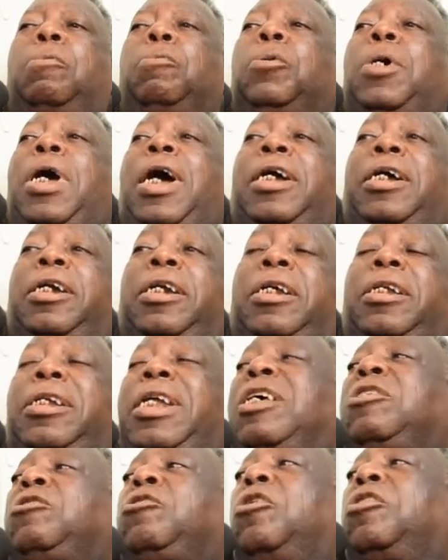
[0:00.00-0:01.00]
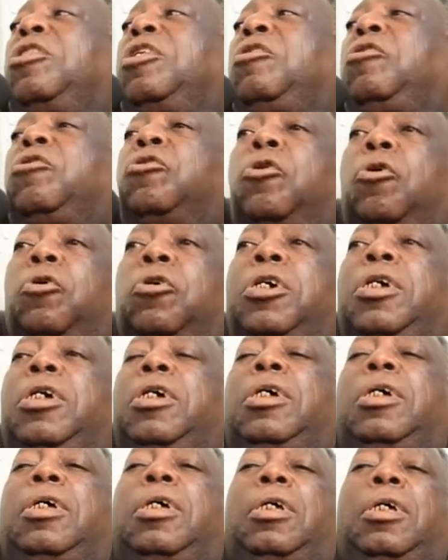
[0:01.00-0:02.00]
agree, there's nothing wrong
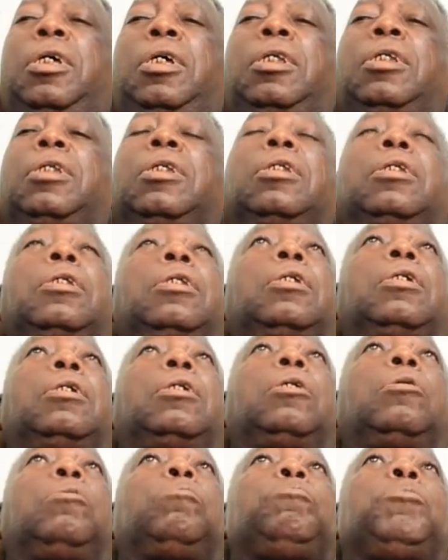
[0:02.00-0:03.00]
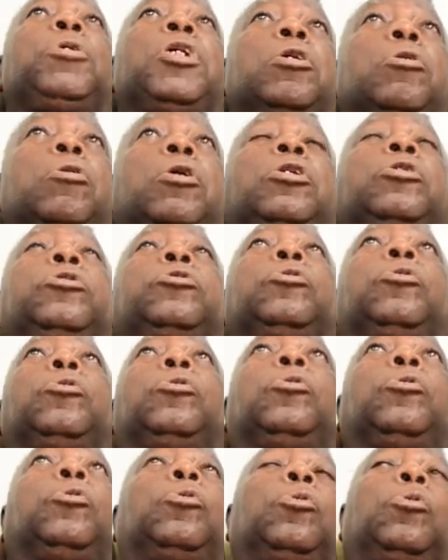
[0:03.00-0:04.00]
in me going
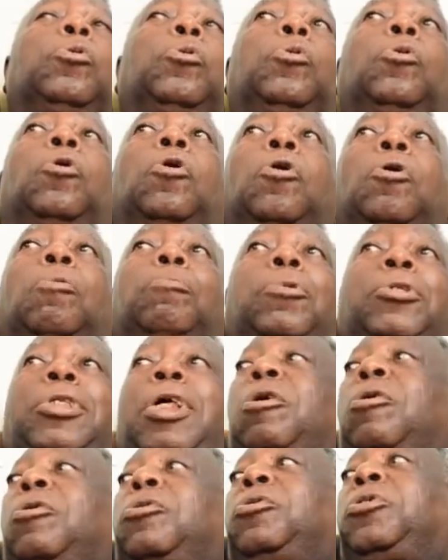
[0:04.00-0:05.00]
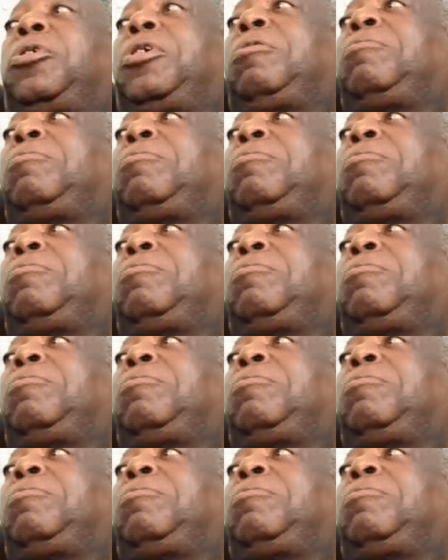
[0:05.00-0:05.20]
to Port Harcourt.